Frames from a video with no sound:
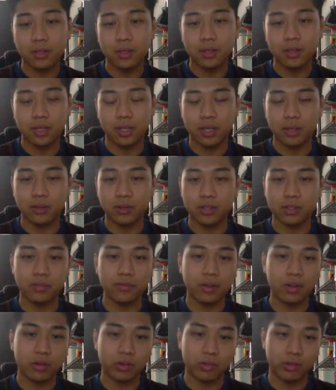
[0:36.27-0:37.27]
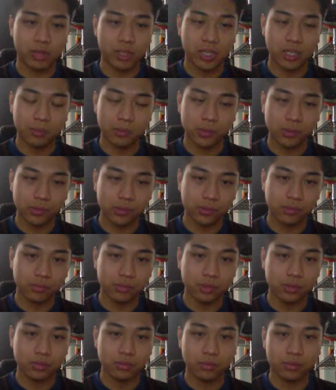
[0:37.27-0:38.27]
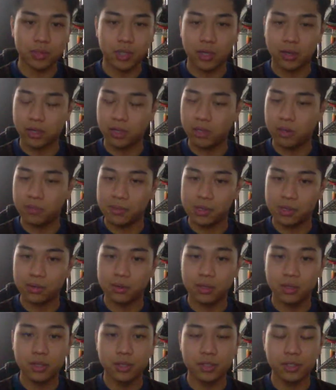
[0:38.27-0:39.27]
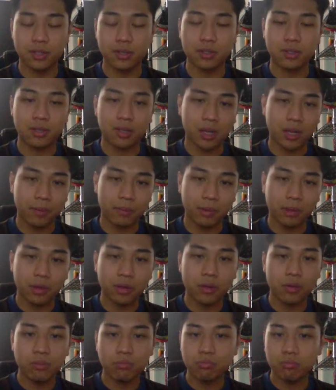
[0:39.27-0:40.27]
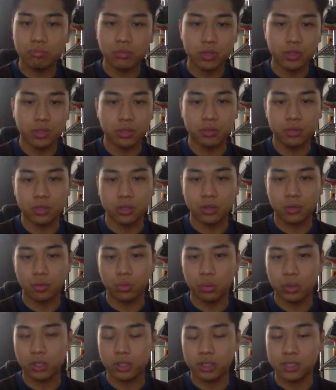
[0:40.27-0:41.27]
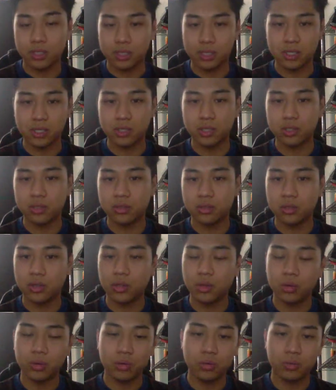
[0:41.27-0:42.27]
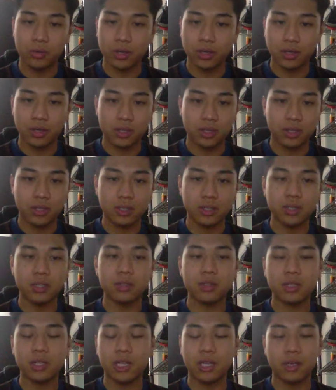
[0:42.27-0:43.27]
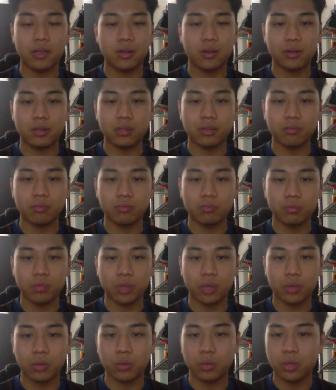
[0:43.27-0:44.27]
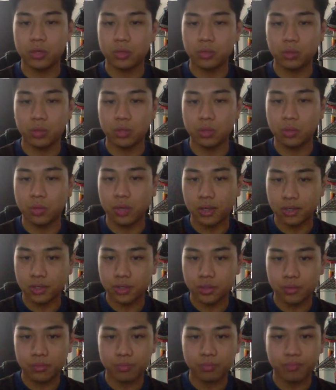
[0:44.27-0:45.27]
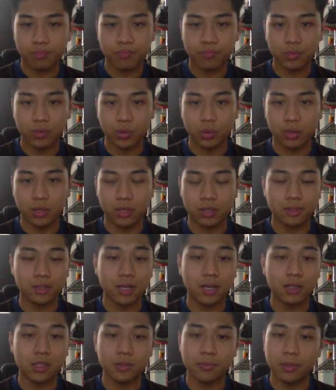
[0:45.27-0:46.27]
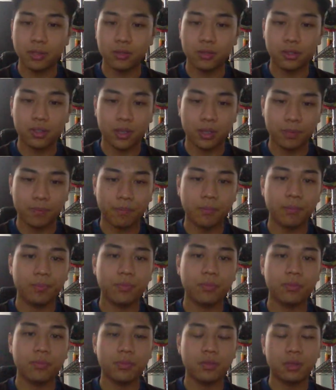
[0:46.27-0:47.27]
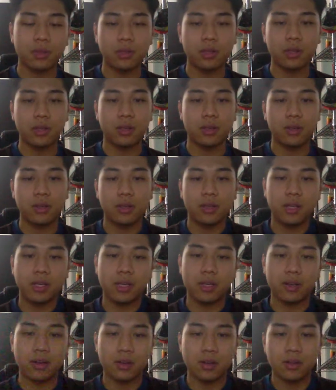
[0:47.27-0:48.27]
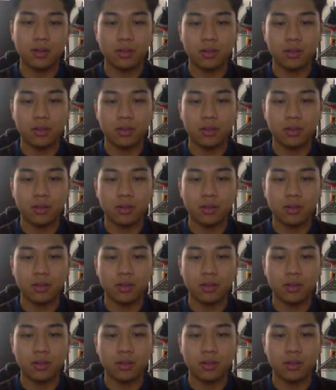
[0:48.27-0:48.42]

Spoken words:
And it's very relatable when talking about just timing, choosing what to eat, where to eat, and like what to watch, or just how to spend their time. And